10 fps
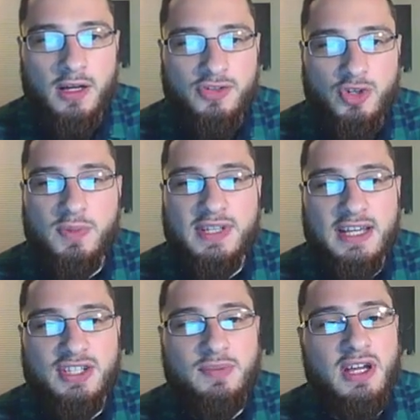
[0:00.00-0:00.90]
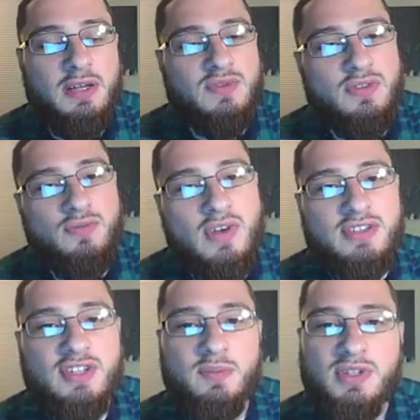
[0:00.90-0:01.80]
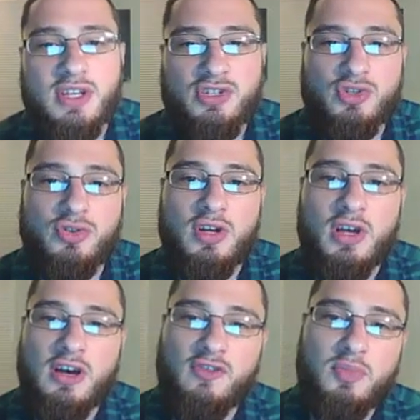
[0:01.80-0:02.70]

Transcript: uh, two potassium ions, the resting potential